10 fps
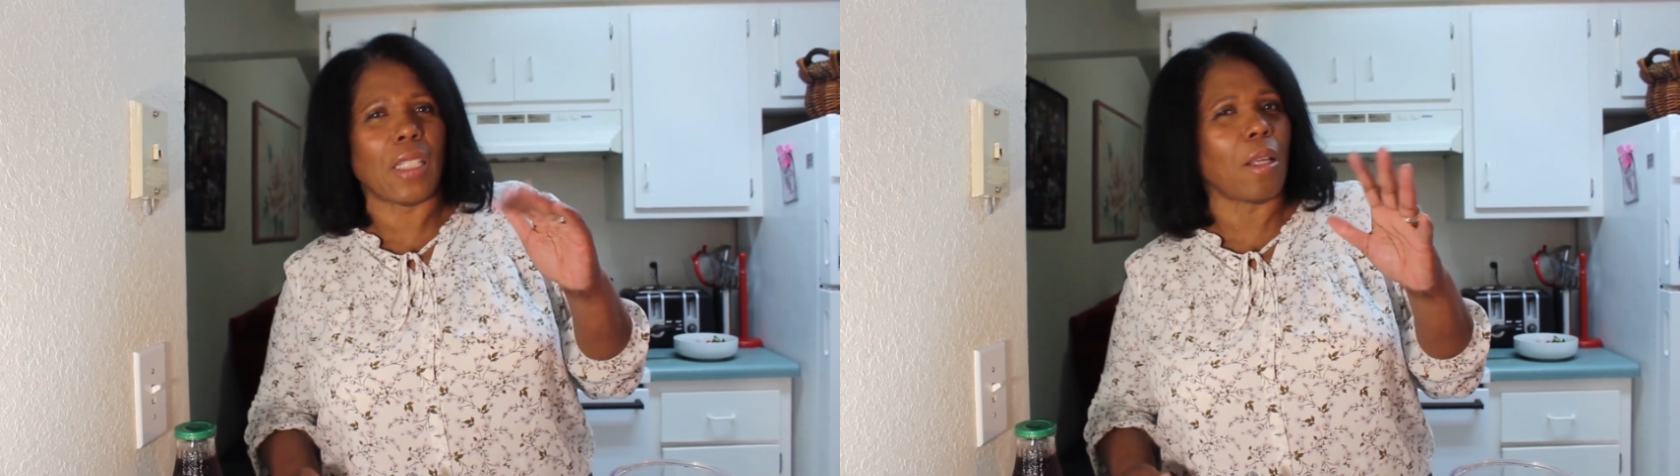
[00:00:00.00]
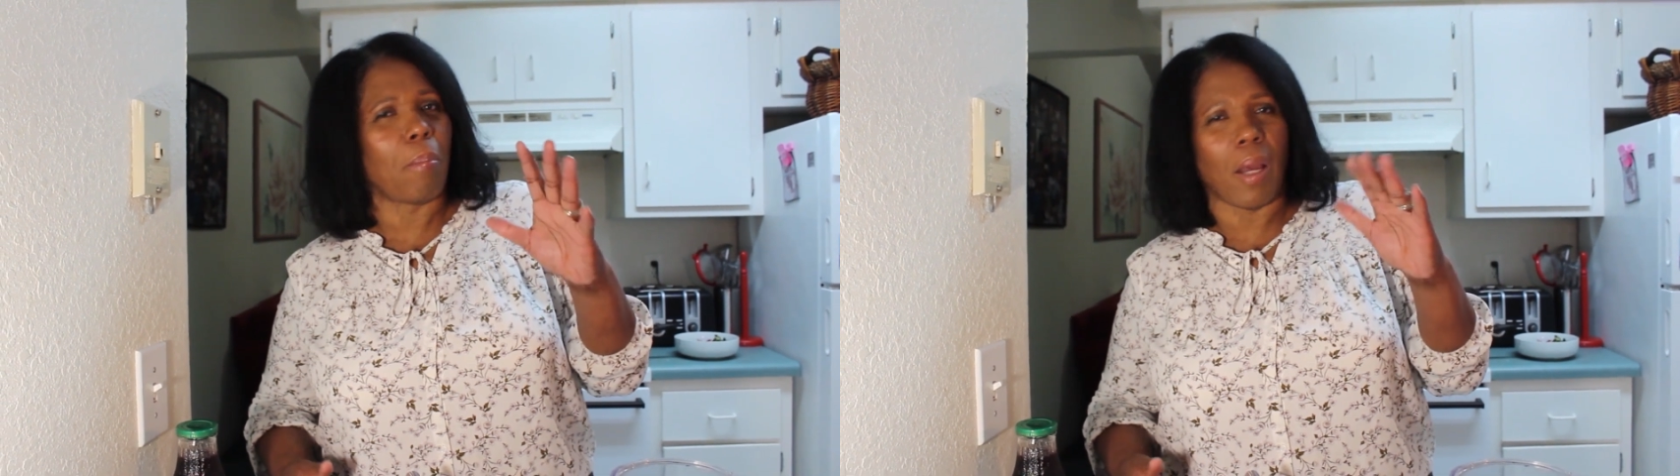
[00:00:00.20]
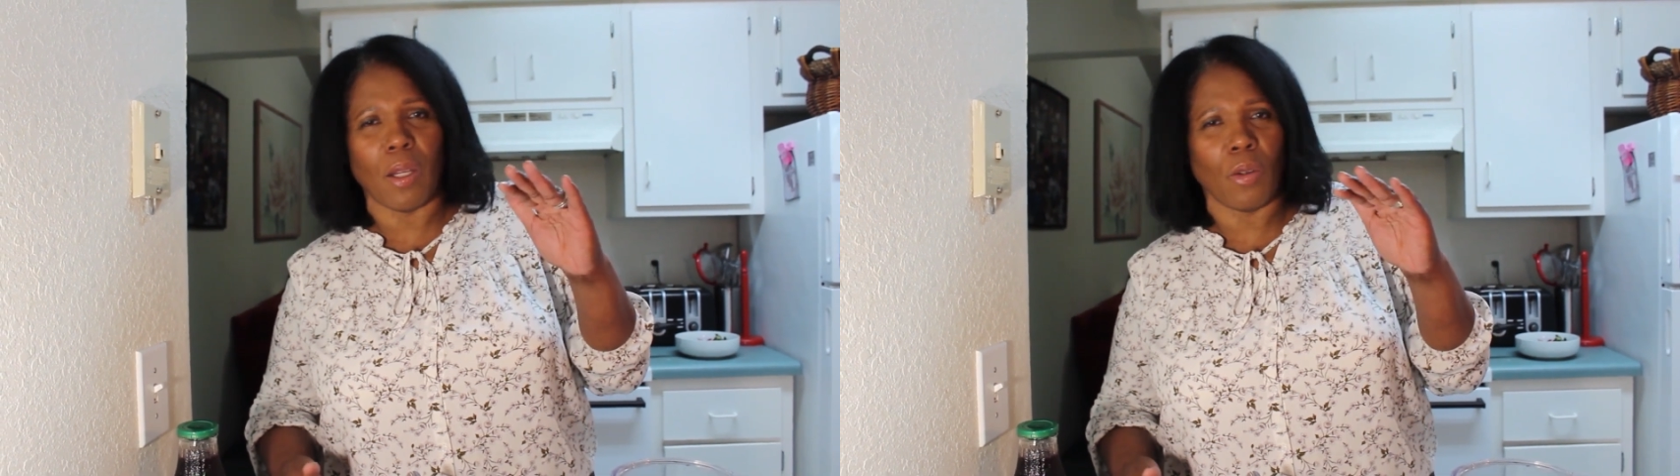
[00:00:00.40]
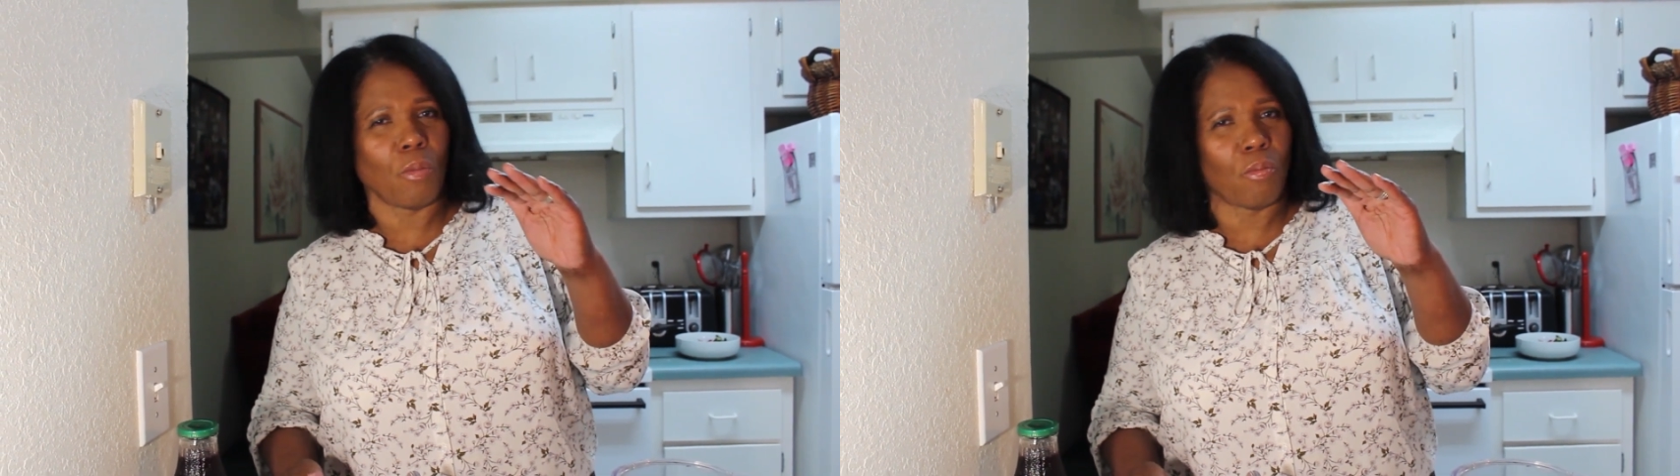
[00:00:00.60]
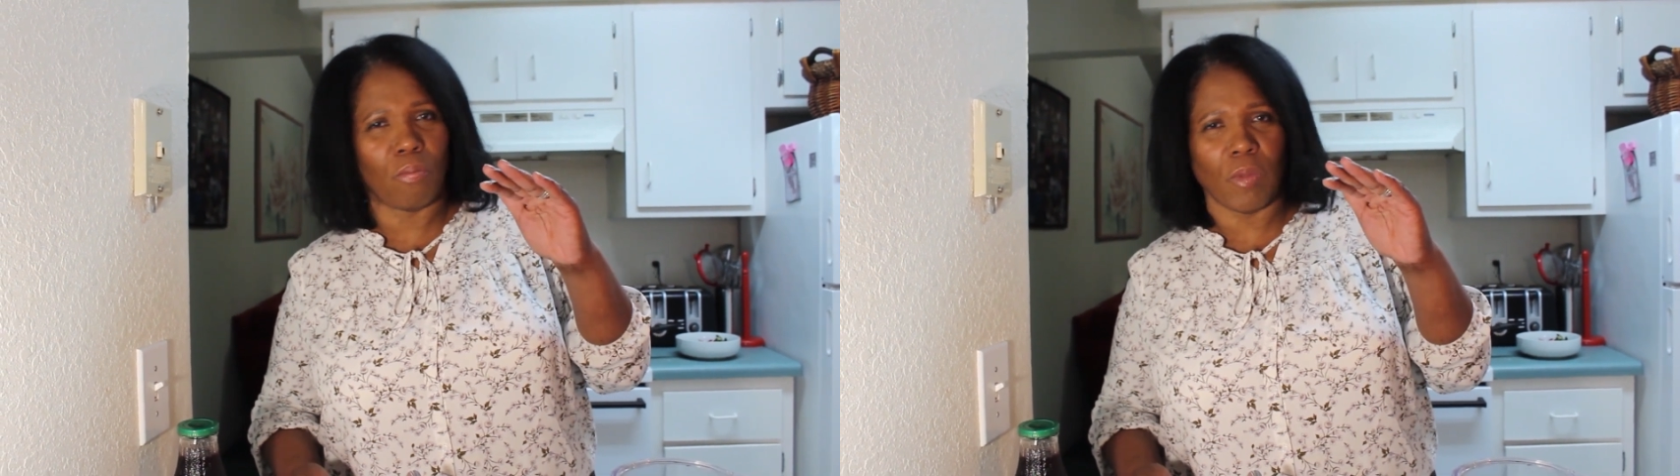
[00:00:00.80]

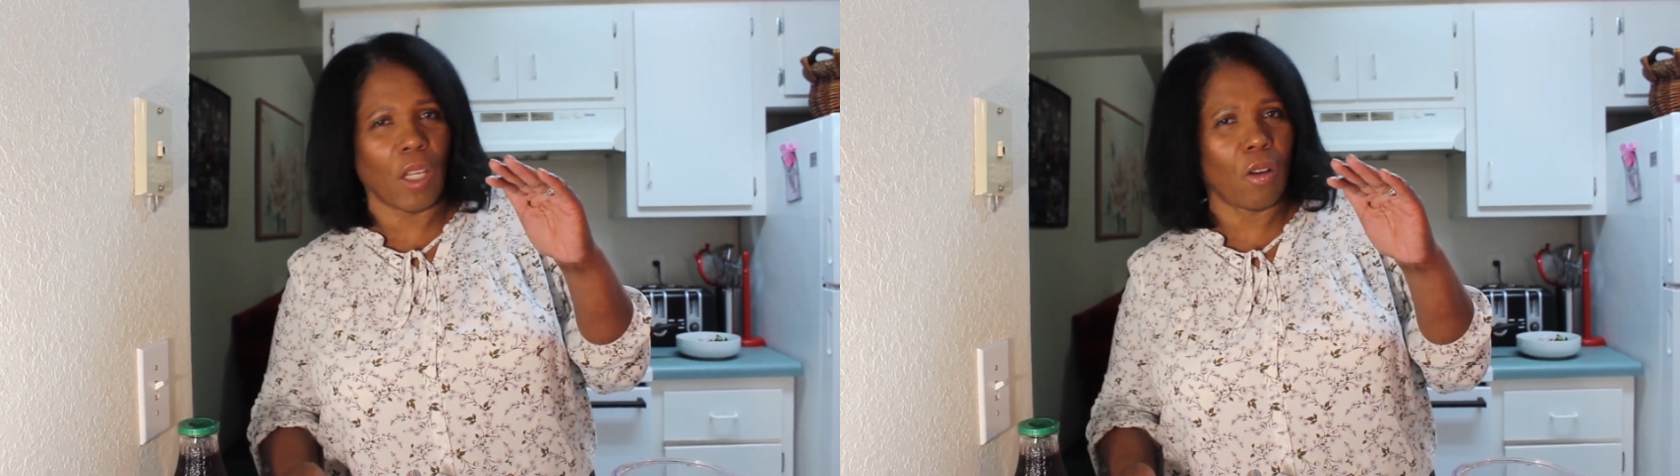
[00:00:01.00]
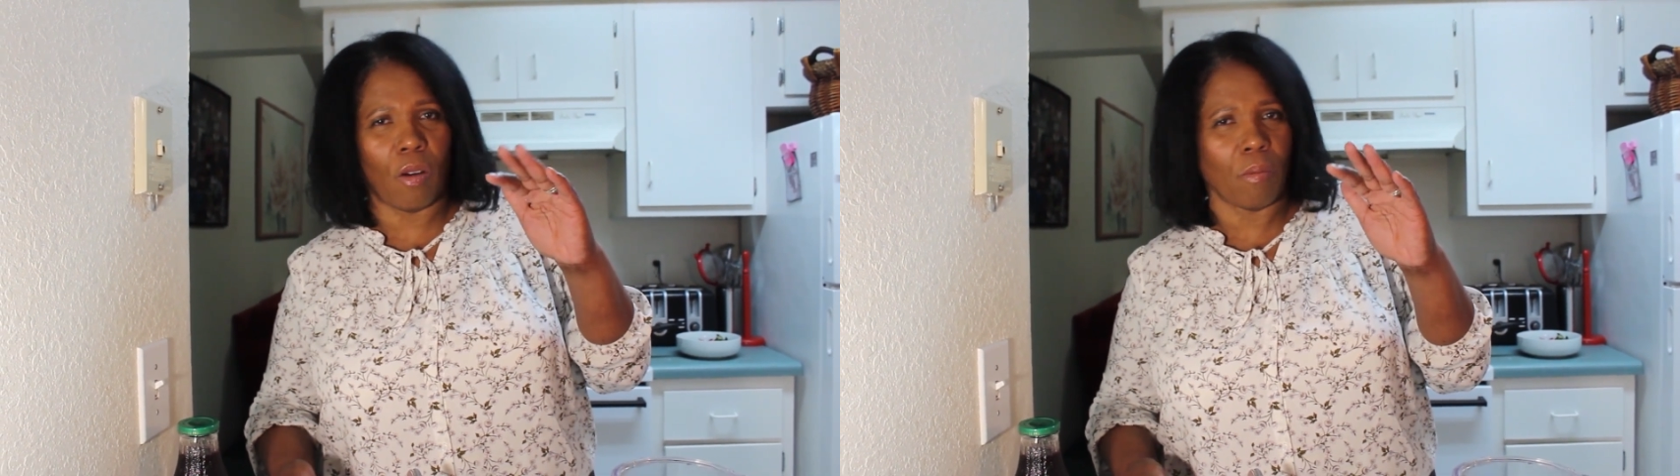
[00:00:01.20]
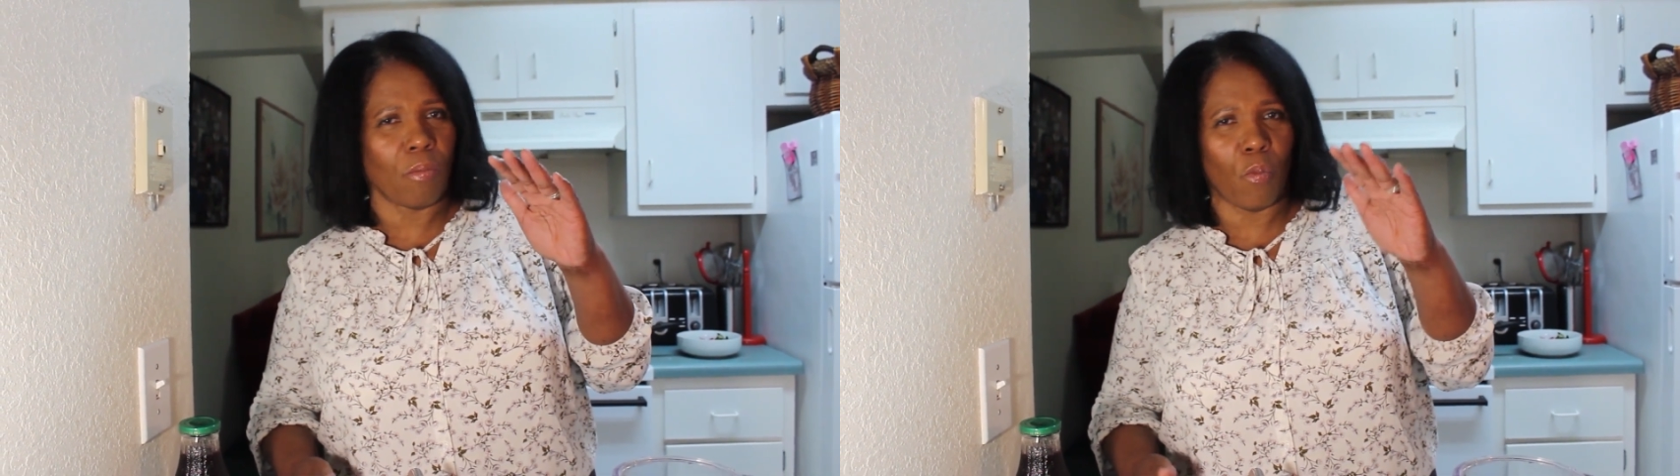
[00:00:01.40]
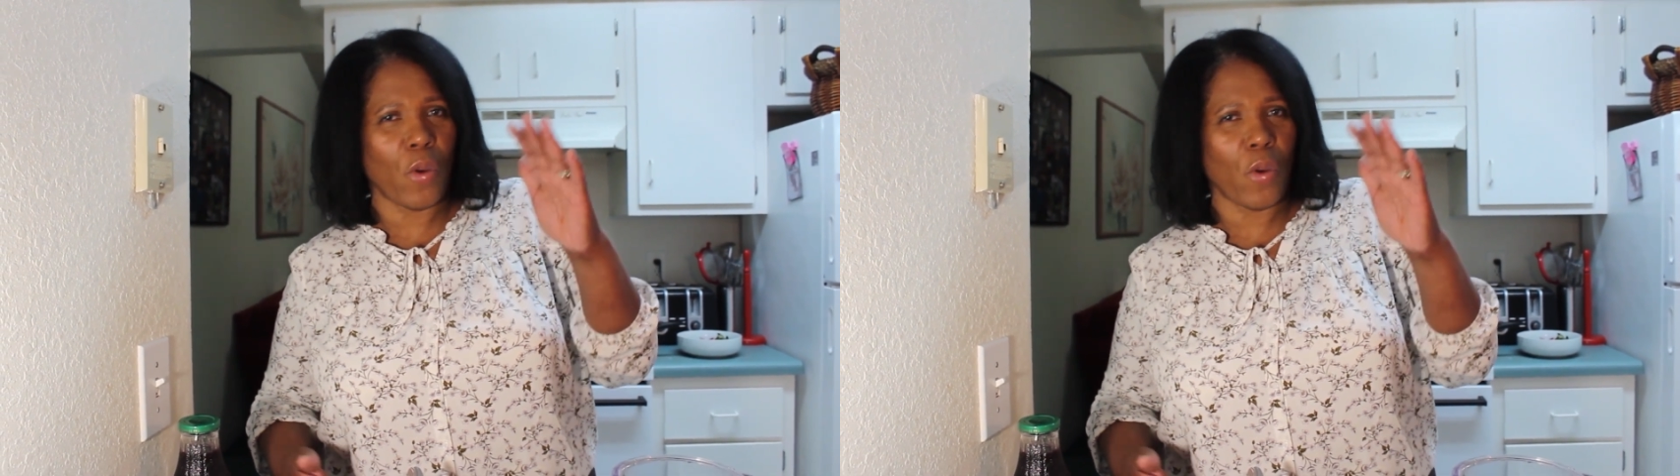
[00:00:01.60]
Somebody, you know,